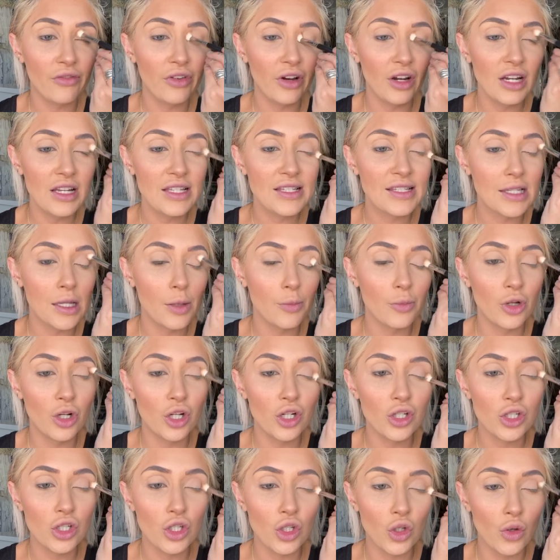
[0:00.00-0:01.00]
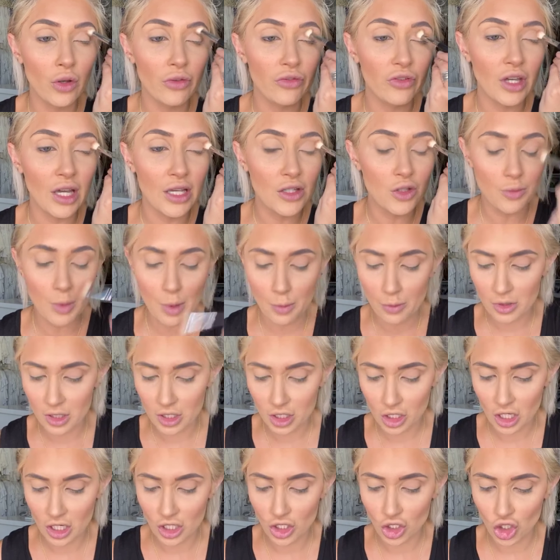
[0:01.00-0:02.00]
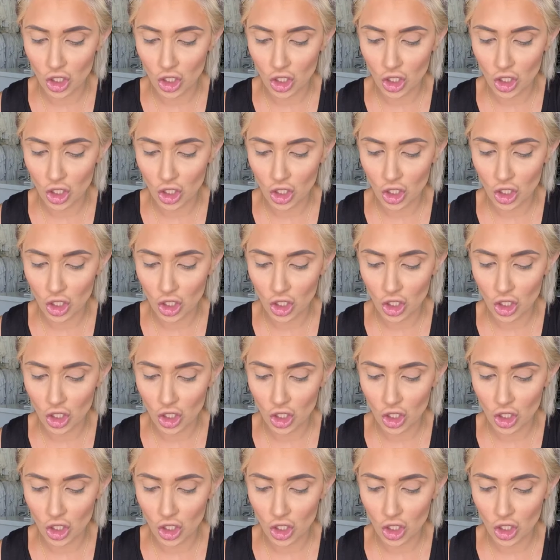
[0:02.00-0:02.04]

very similar to, if you guys remember the shade